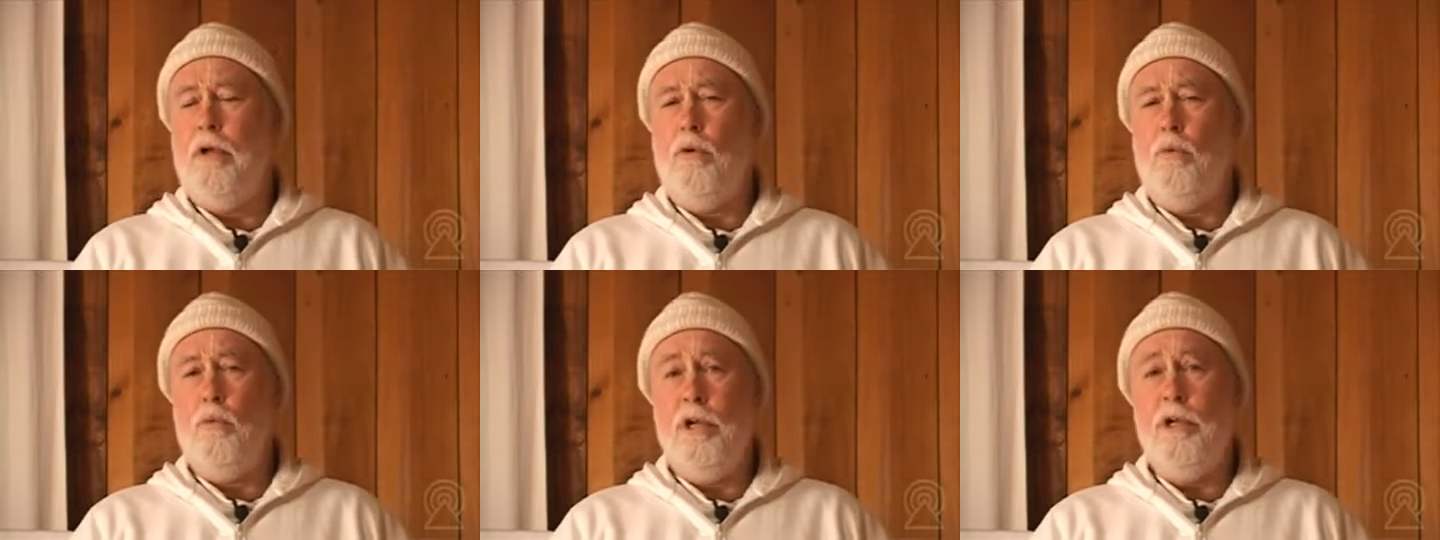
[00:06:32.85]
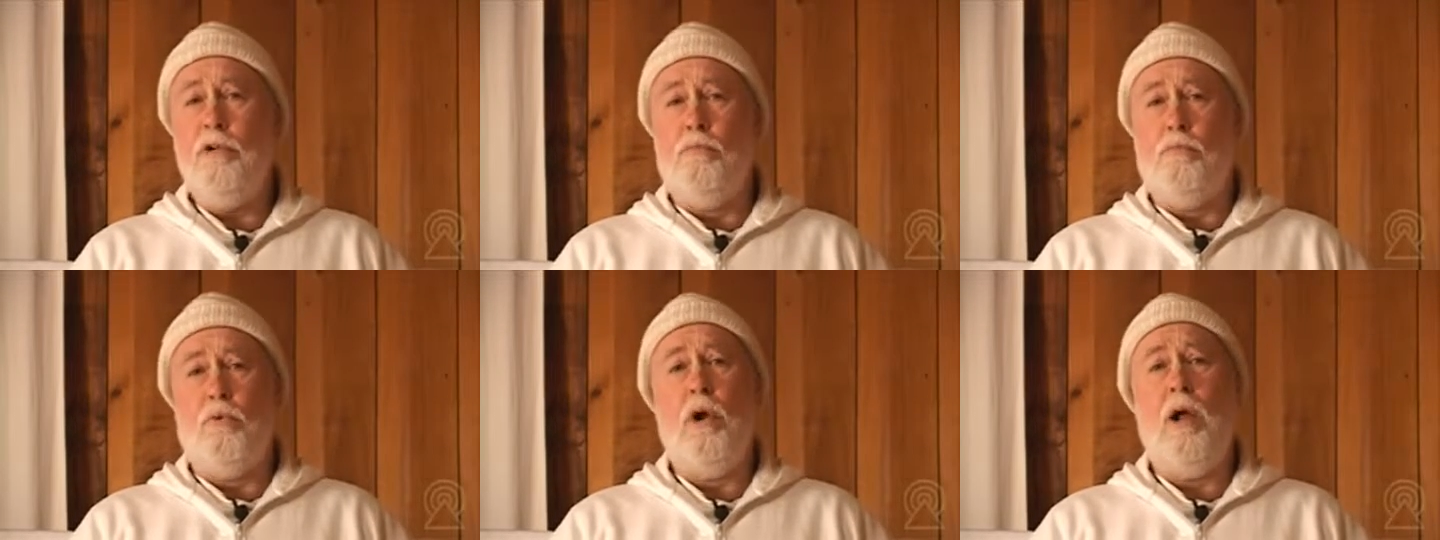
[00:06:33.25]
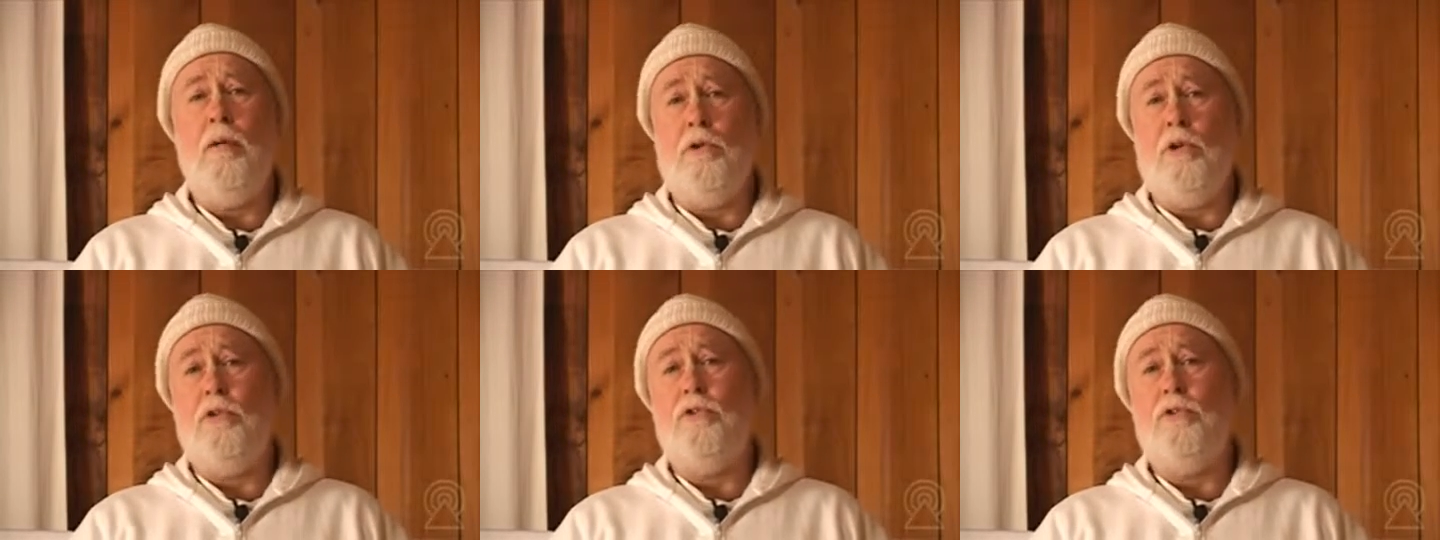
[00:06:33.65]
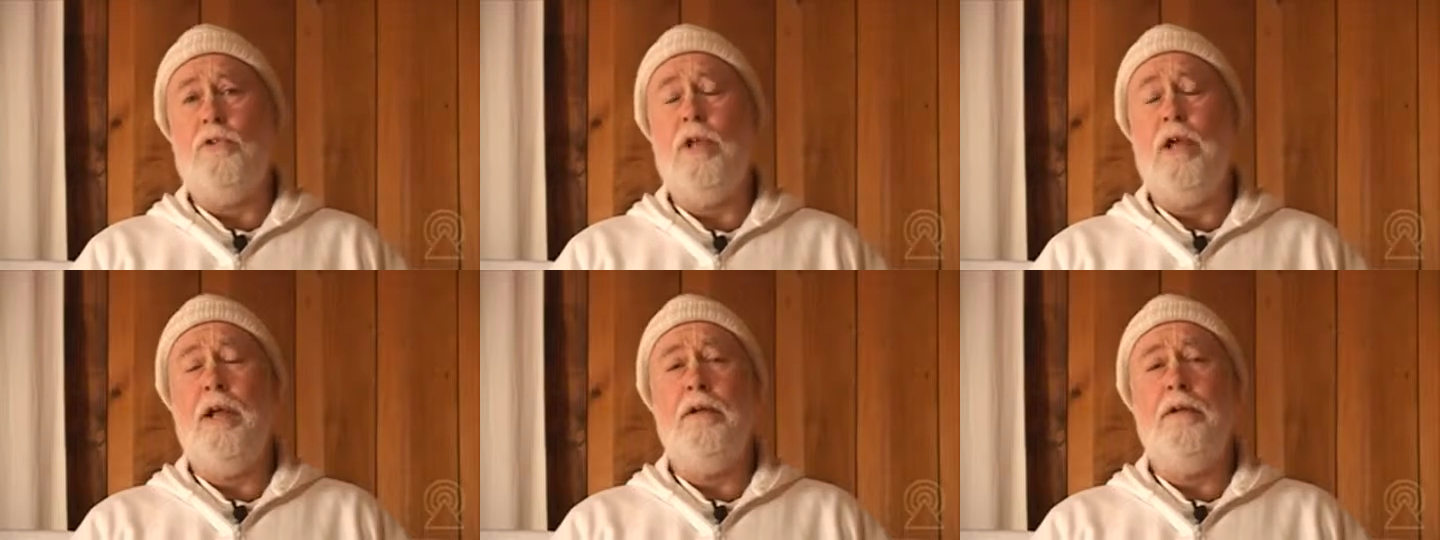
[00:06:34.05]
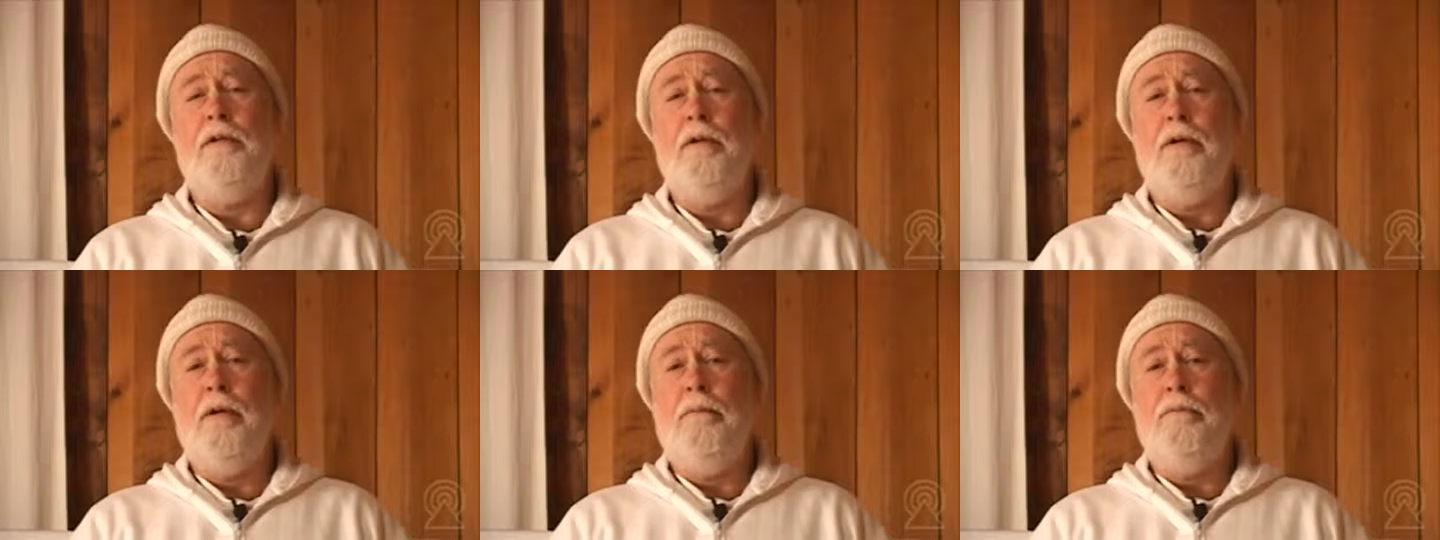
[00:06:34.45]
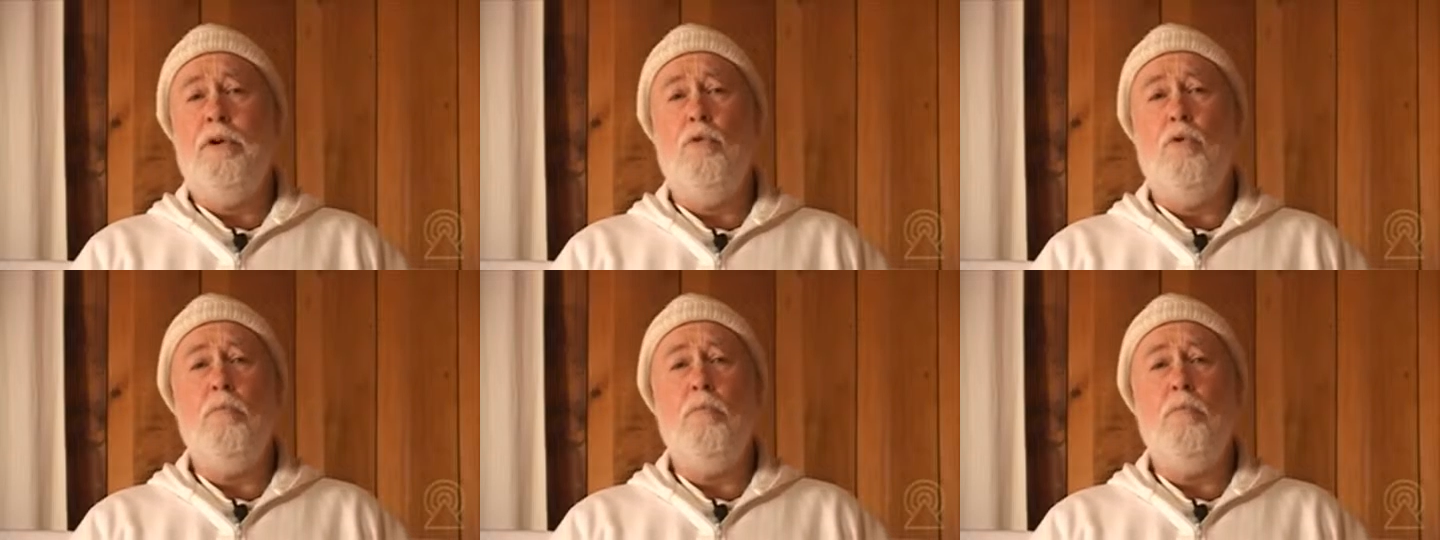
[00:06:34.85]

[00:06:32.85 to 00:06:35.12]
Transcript: a real promise, then there